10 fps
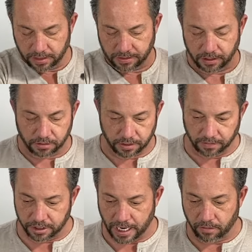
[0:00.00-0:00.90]
I used it in the
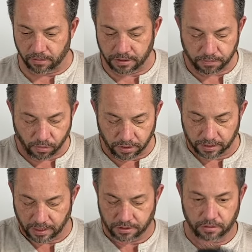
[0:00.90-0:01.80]
shower this morning,
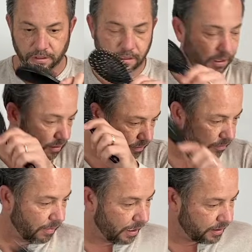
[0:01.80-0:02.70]
as you can tell.
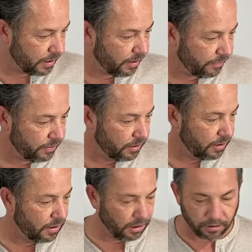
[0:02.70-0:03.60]
My stuff,
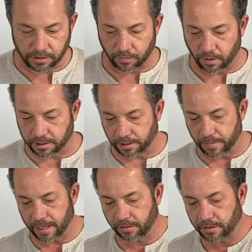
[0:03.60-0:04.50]
used it washing my
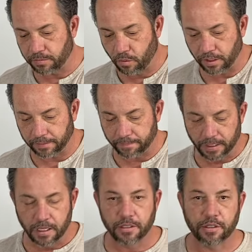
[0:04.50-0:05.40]
hair this morning.
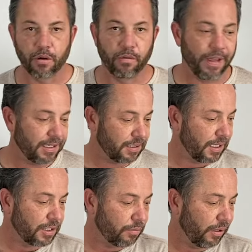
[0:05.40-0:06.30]
So
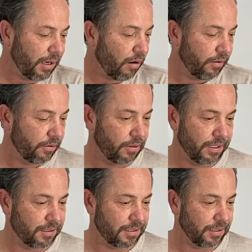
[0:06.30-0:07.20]
that's really all there
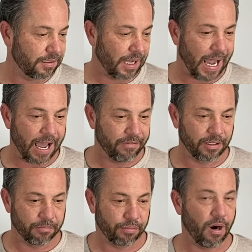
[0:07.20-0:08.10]
is to
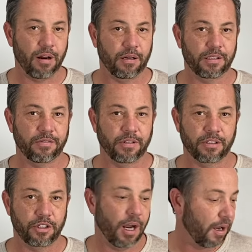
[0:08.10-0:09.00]
having products for this
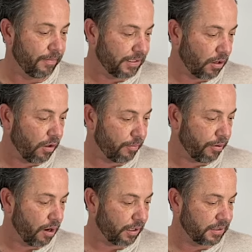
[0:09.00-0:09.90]
job. That's all the
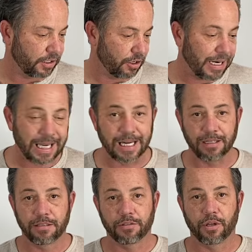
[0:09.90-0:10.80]
products that you need.
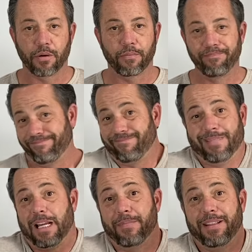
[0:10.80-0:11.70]
So,
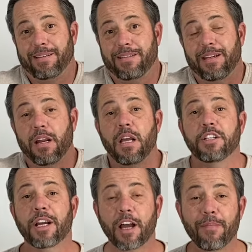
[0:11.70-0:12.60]
I mean, that's it.
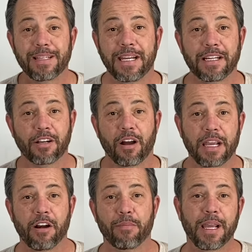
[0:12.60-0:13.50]
Check out my TikTok,
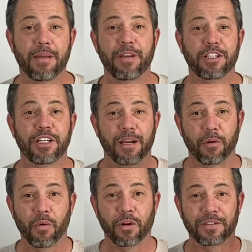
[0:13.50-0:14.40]
Hair by MHE. I'm
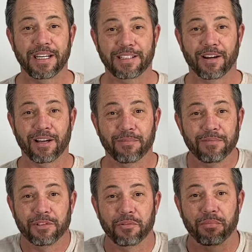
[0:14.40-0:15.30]
going on TikTok. I'm
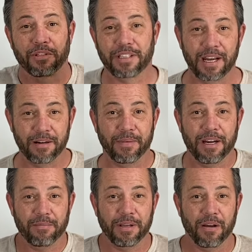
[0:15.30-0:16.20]
super excited about
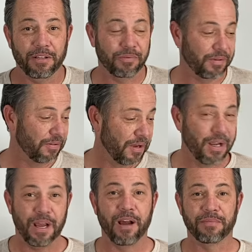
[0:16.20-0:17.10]
it, to be honest with you.
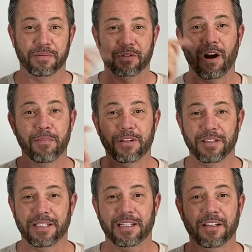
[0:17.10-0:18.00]
Subscribe to the
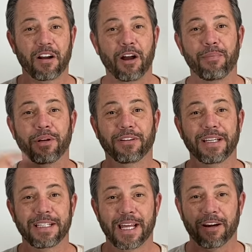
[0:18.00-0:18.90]
TikTok. I'll put a
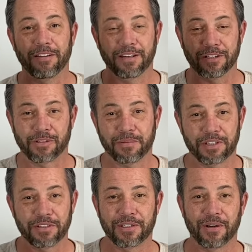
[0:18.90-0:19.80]
link down in the
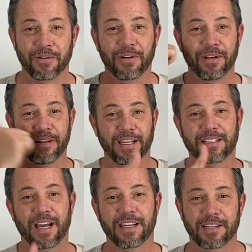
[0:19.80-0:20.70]
description. So thanks,
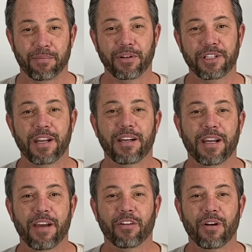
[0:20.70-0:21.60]
guys. I appreciate it.
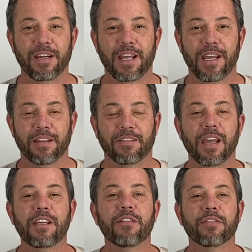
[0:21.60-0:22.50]
Have a great day, and
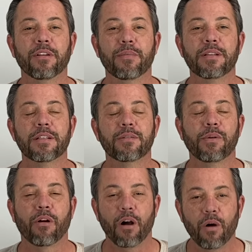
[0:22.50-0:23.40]
thank you for the business.
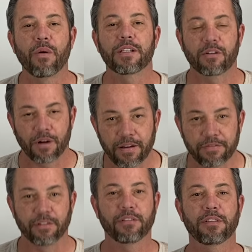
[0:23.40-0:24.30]
We are always
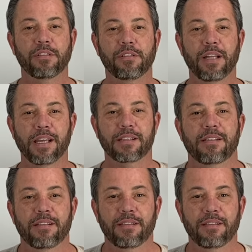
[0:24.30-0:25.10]
grateful. Thanks.